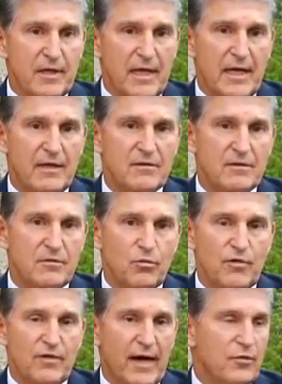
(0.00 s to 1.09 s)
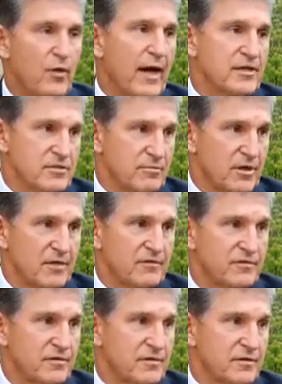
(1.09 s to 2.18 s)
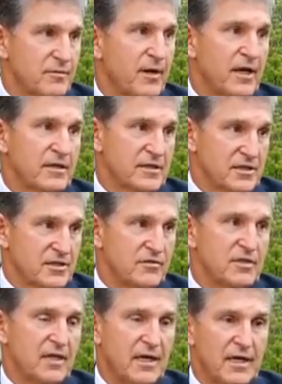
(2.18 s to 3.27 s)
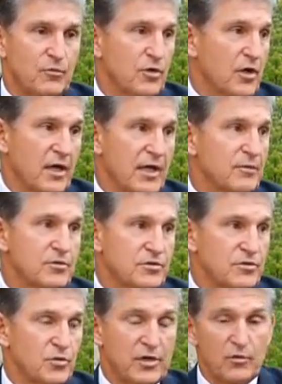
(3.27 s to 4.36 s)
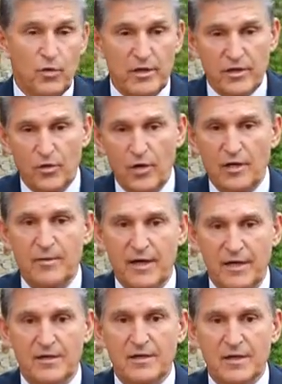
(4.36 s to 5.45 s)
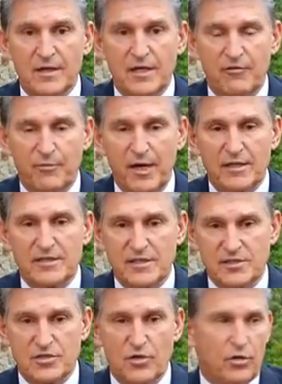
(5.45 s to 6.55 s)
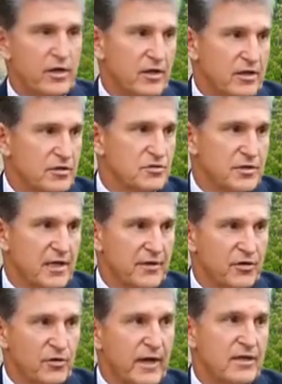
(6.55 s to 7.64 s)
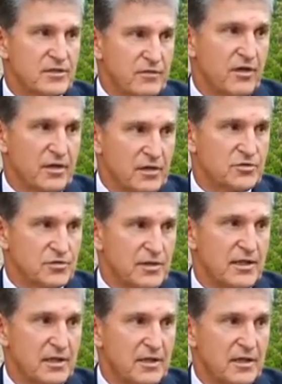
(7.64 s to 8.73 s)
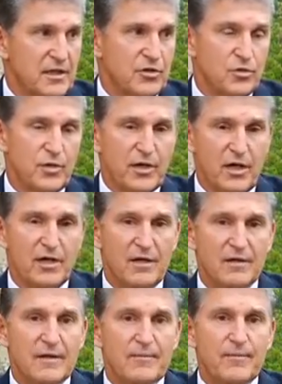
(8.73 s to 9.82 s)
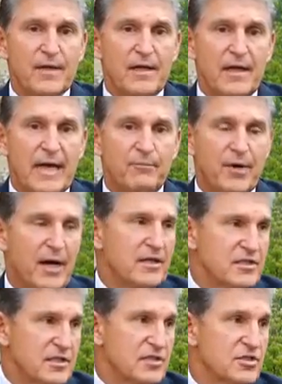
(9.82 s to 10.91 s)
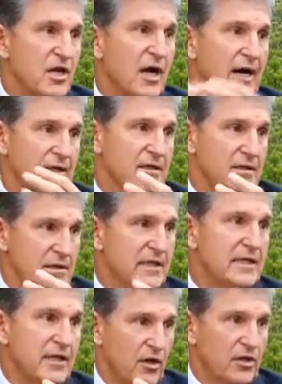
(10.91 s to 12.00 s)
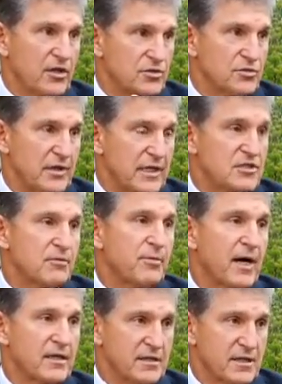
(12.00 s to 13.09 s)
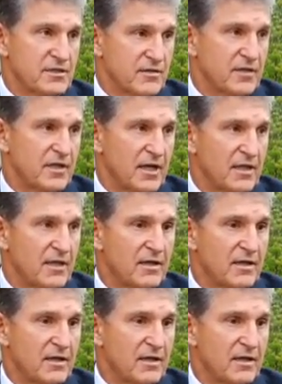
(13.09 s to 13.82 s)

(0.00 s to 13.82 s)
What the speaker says: And we've got to rise above the politics of the day, and we're not able to. We're in a quagmire of politics that's holding our country down, the greatness of our country and who we are. And policy is not leading our country. It's the politics of the day.